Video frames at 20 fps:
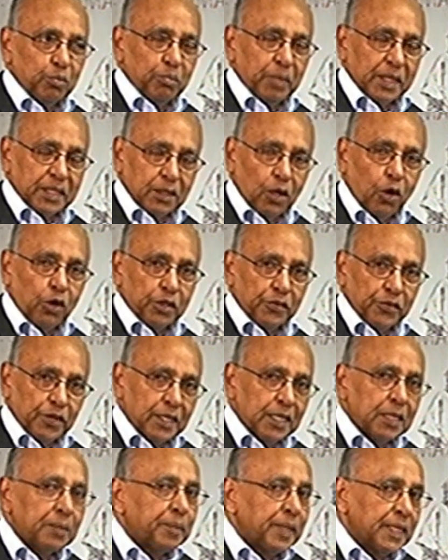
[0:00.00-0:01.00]
but on a
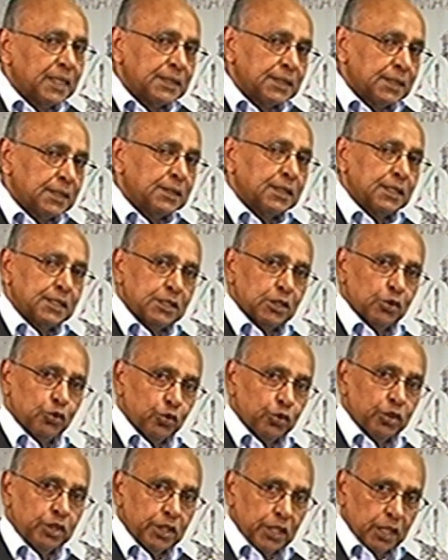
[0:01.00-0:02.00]
regular basis it's a
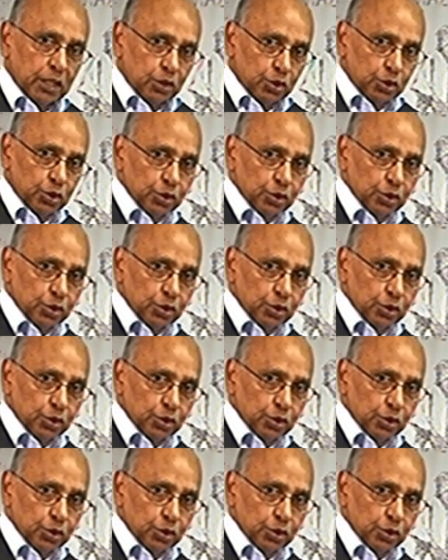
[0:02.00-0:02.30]
good thing